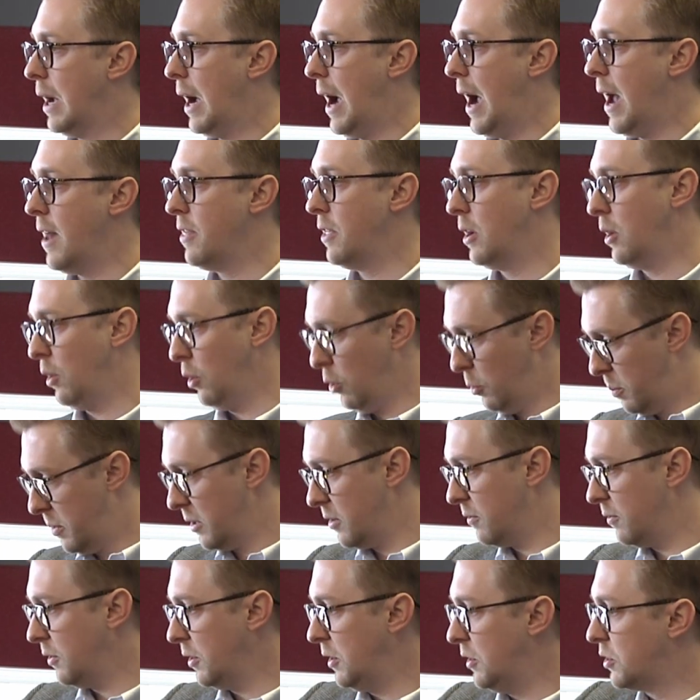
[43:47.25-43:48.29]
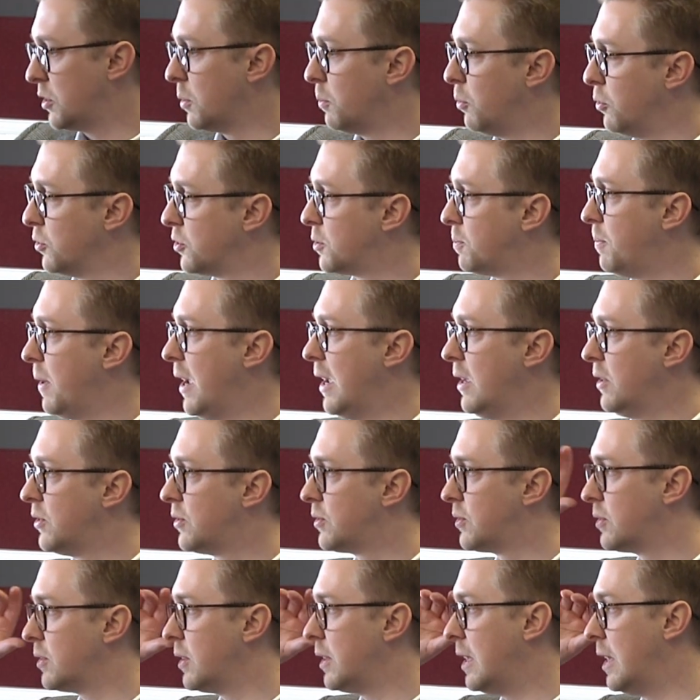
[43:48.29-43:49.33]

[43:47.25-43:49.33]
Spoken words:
and then a little bit of leasable space